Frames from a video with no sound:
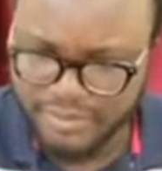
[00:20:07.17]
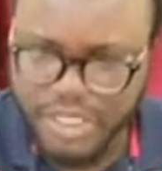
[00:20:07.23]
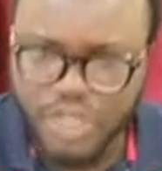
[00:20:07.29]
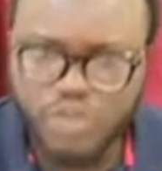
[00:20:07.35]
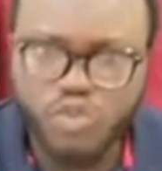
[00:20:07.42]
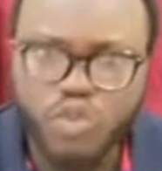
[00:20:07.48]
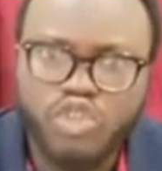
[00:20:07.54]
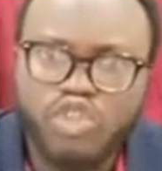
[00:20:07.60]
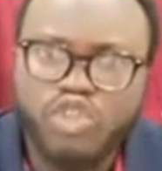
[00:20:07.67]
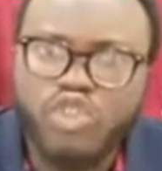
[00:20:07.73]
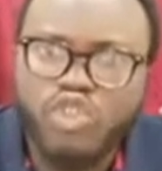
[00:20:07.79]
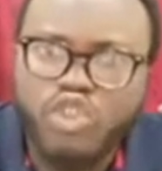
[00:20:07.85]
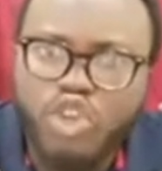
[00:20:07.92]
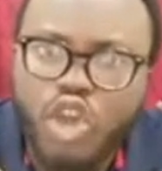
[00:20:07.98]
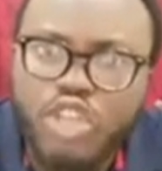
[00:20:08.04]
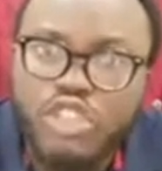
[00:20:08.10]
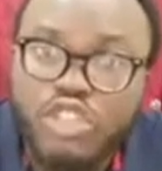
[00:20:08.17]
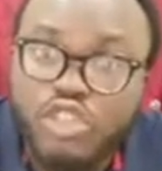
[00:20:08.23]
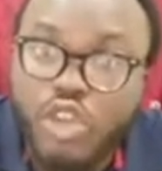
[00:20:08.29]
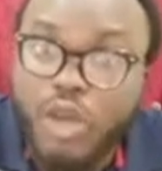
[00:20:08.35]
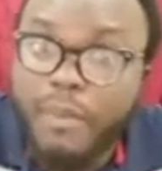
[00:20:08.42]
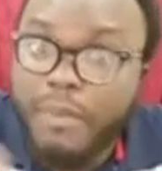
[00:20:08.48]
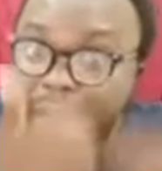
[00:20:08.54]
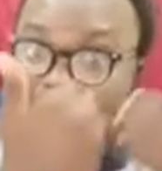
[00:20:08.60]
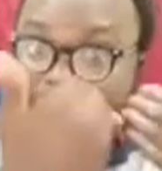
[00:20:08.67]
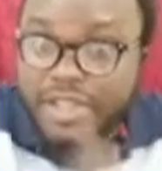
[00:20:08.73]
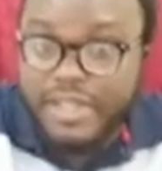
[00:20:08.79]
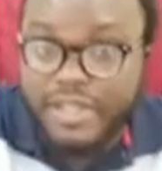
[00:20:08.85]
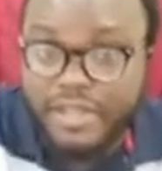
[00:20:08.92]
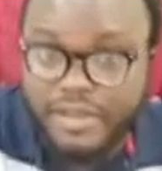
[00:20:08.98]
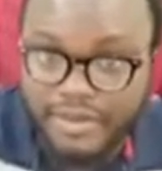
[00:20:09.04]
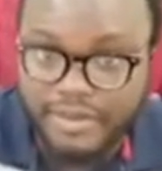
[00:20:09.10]
It was
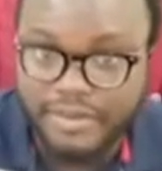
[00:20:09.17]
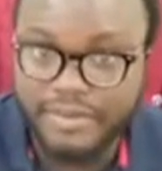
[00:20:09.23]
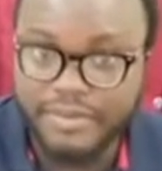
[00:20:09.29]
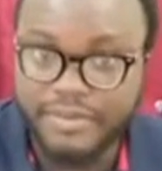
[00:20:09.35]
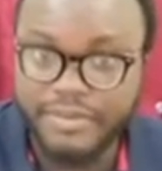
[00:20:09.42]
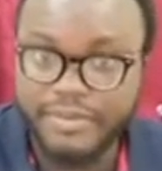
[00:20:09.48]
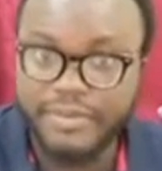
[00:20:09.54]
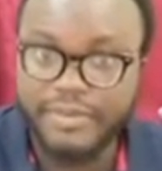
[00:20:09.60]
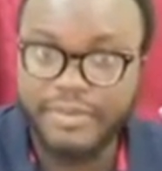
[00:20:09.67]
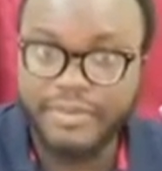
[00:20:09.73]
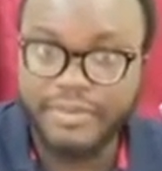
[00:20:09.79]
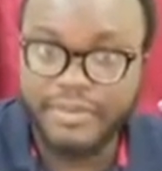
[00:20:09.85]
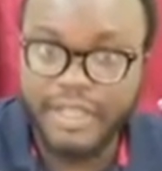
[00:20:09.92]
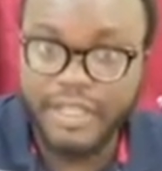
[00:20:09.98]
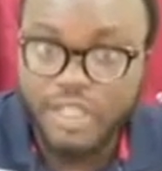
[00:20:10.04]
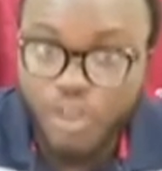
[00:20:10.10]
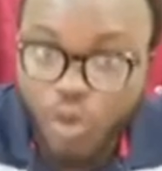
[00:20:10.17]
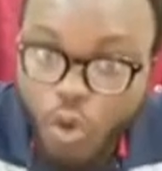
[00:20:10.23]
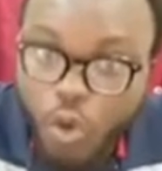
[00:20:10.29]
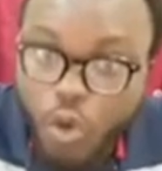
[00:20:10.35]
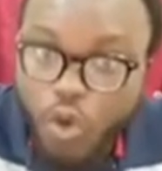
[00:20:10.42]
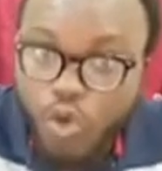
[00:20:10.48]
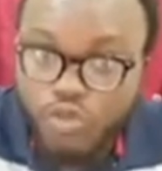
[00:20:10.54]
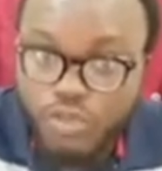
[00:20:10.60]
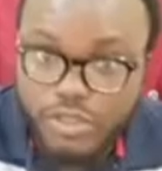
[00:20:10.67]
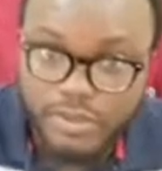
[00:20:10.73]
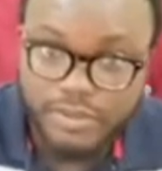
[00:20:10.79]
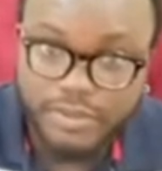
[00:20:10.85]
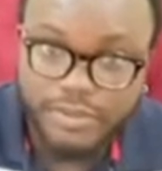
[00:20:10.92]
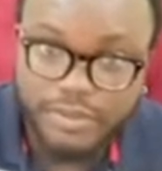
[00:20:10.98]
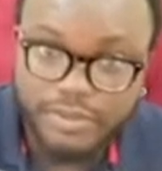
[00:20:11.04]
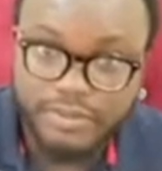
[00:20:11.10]
customary in the old
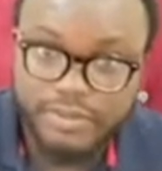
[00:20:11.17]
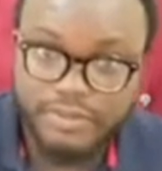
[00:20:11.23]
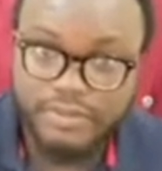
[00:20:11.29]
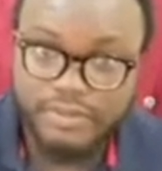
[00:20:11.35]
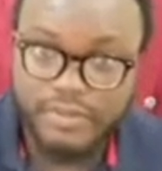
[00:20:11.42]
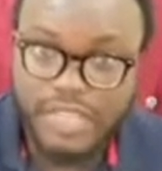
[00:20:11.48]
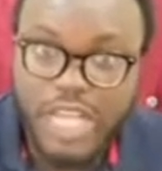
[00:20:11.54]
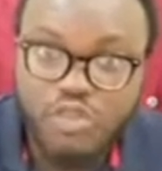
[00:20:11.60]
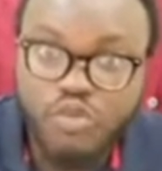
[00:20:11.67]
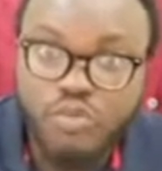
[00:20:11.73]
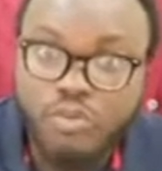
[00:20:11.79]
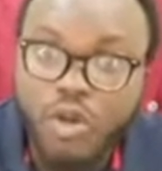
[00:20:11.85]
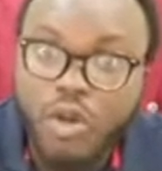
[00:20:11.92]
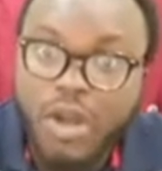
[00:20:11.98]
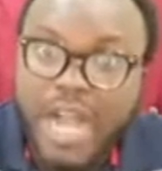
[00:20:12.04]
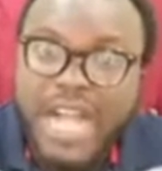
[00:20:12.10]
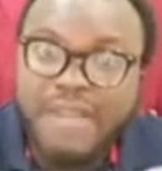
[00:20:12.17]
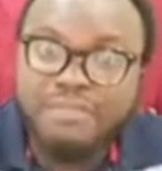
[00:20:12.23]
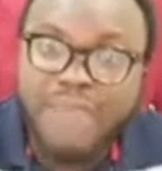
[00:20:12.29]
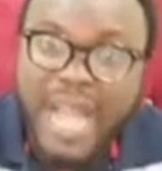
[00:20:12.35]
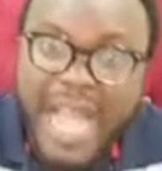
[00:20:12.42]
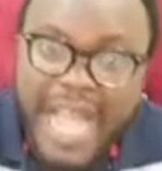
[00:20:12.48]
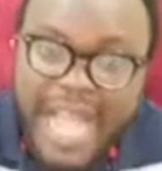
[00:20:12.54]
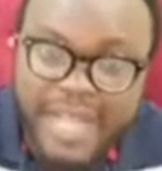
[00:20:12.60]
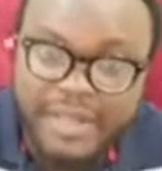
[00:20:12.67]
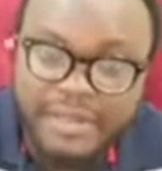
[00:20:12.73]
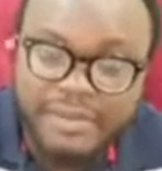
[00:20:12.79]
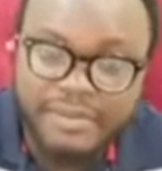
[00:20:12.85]
that Ukpoga Agba